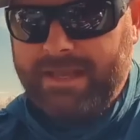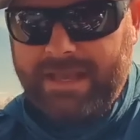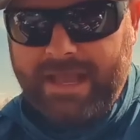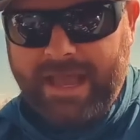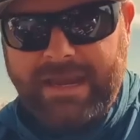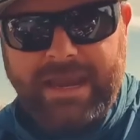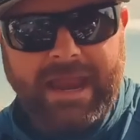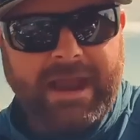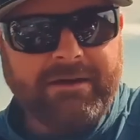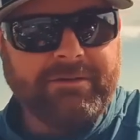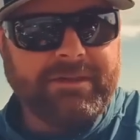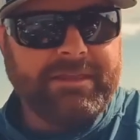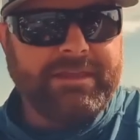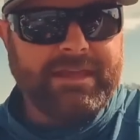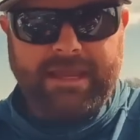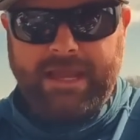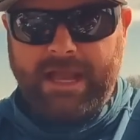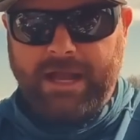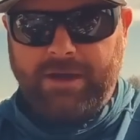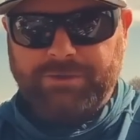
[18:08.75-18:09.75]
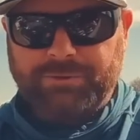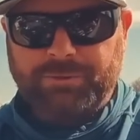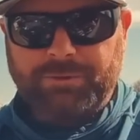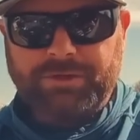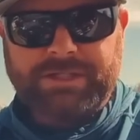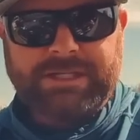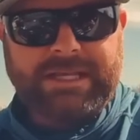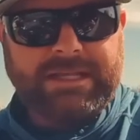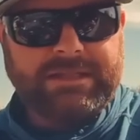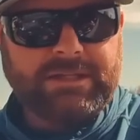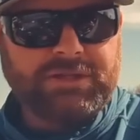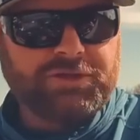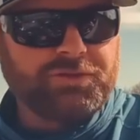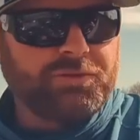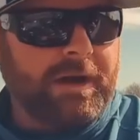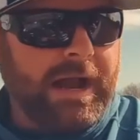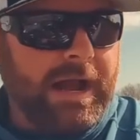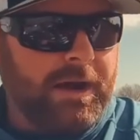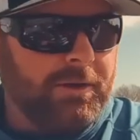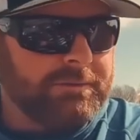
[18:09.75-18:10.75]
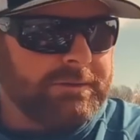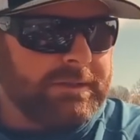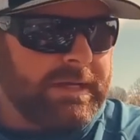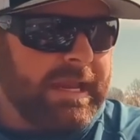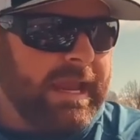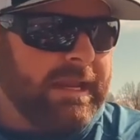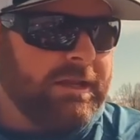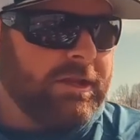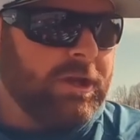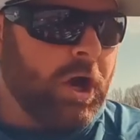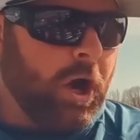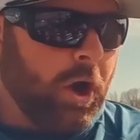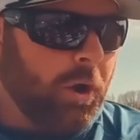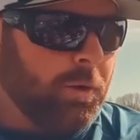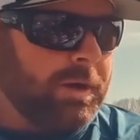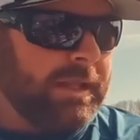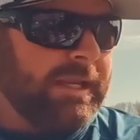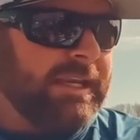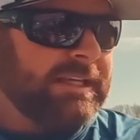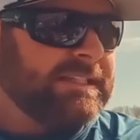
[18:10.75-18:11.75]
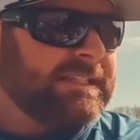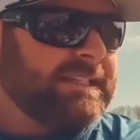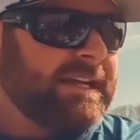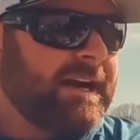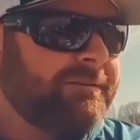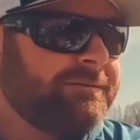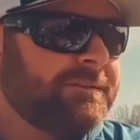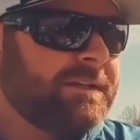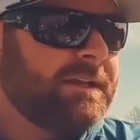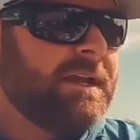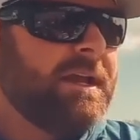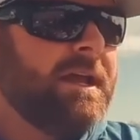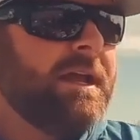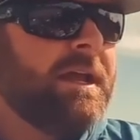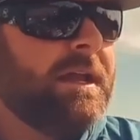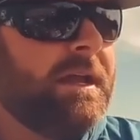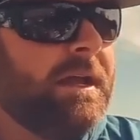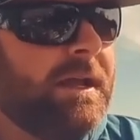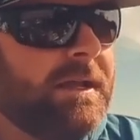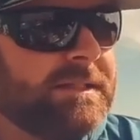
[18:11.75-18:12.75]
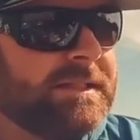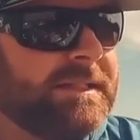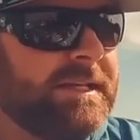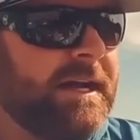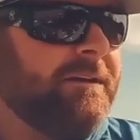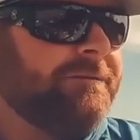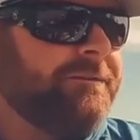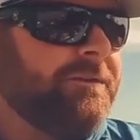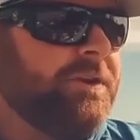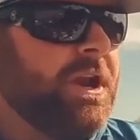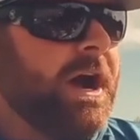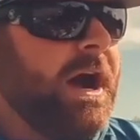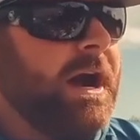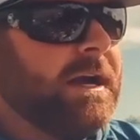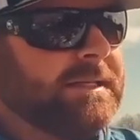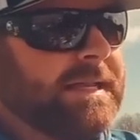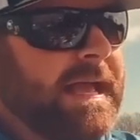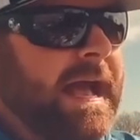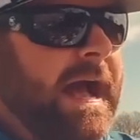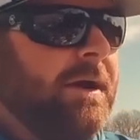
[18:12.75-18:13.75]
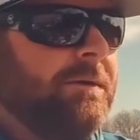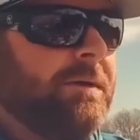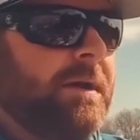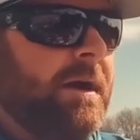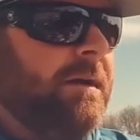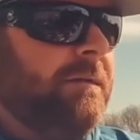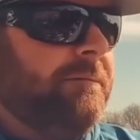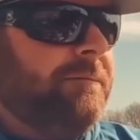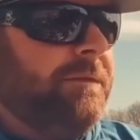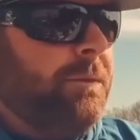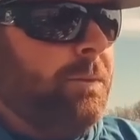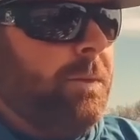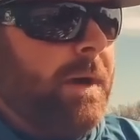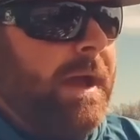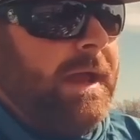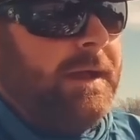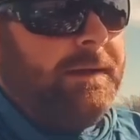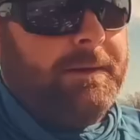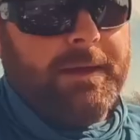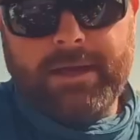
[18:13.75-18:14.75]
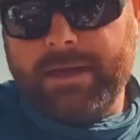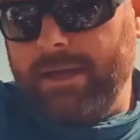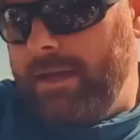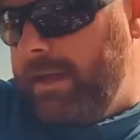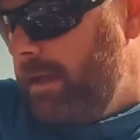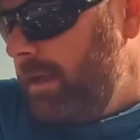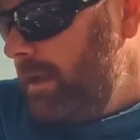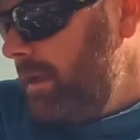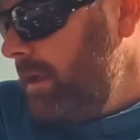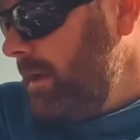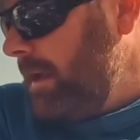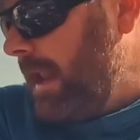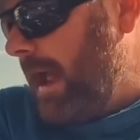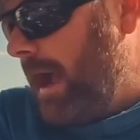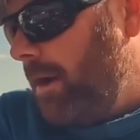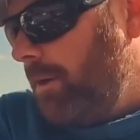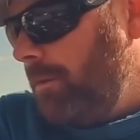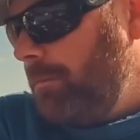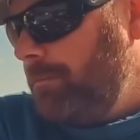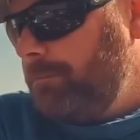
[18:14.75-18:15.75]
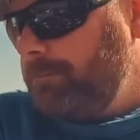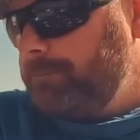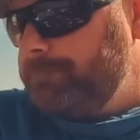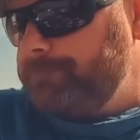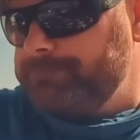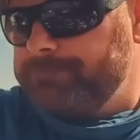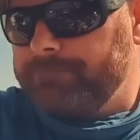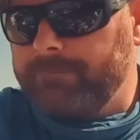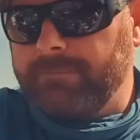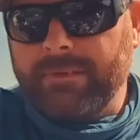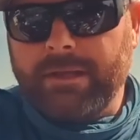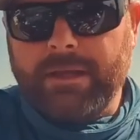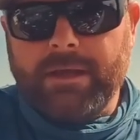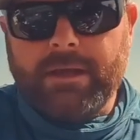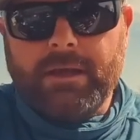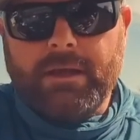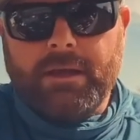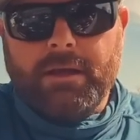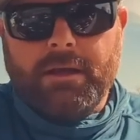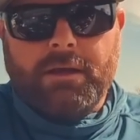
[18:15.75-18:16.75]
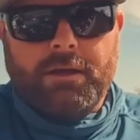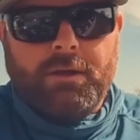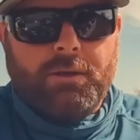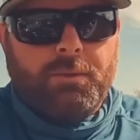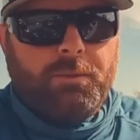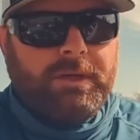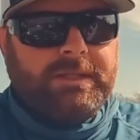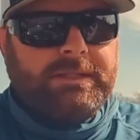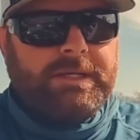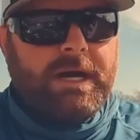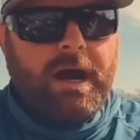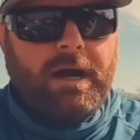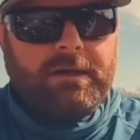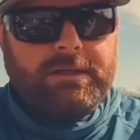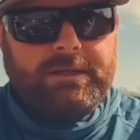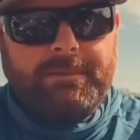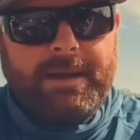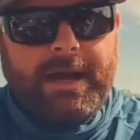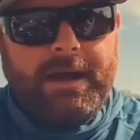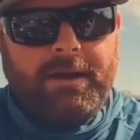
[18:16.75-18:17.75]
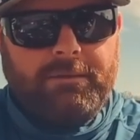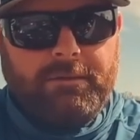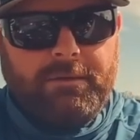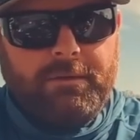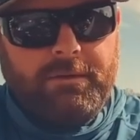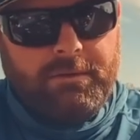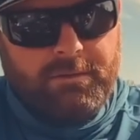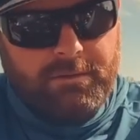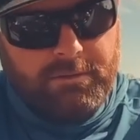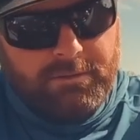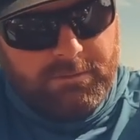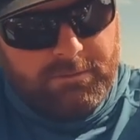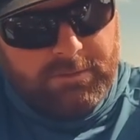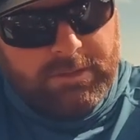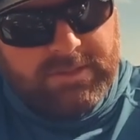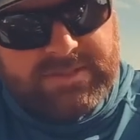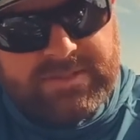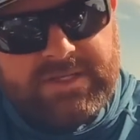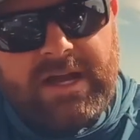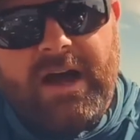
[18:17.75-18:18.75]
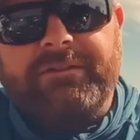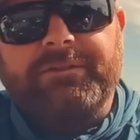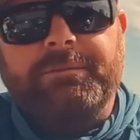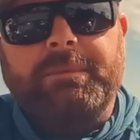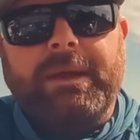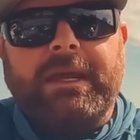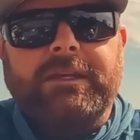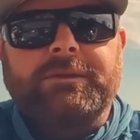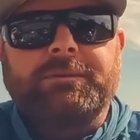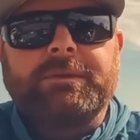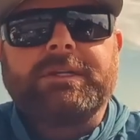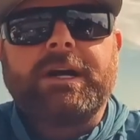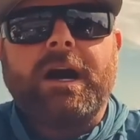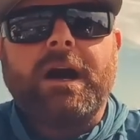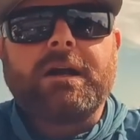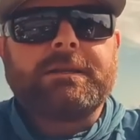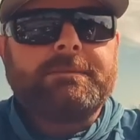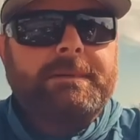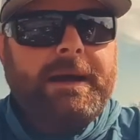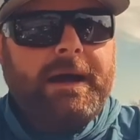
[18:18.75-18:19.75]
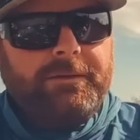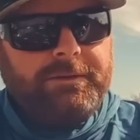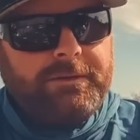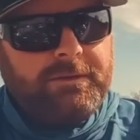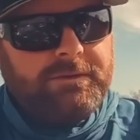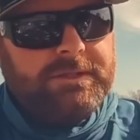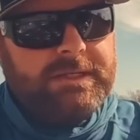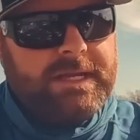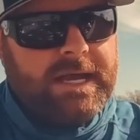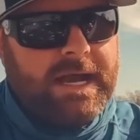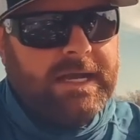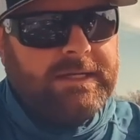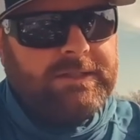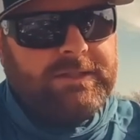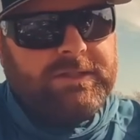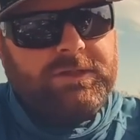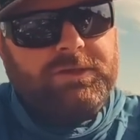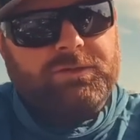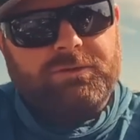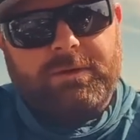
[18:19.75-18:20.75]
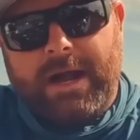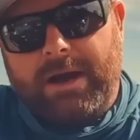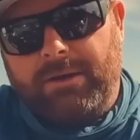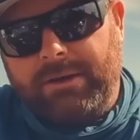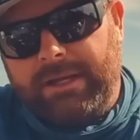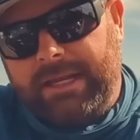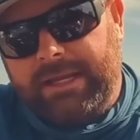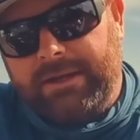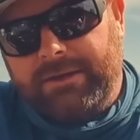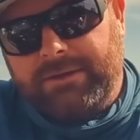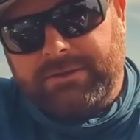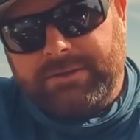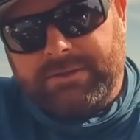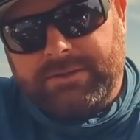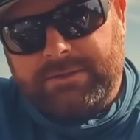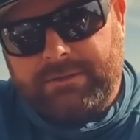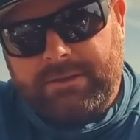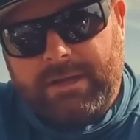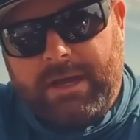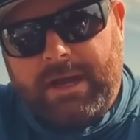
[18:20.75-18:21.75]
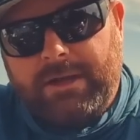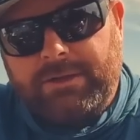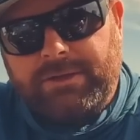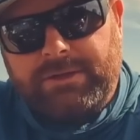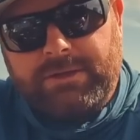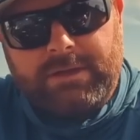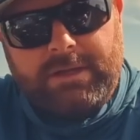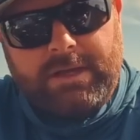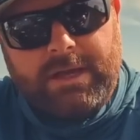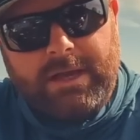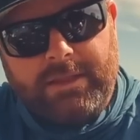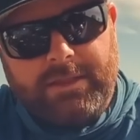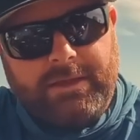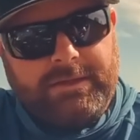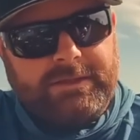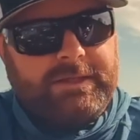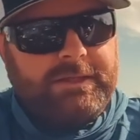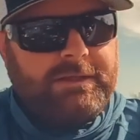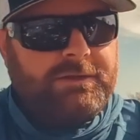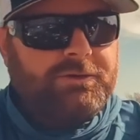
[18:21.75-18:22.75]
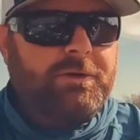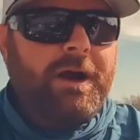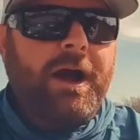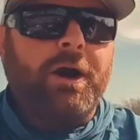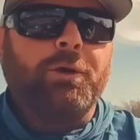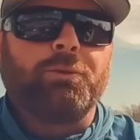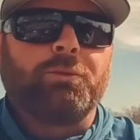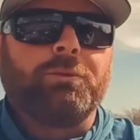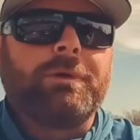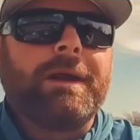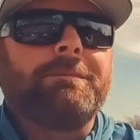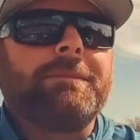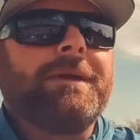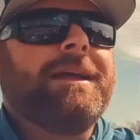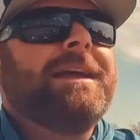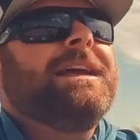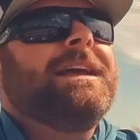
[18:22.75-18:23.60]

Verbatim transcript: and everything else. We'll just get the trout and kokanee stuffed stuff knocked out of the way. Now, we talked about the soft baits. We talked about those nice trout eaters, uh, the trout rep,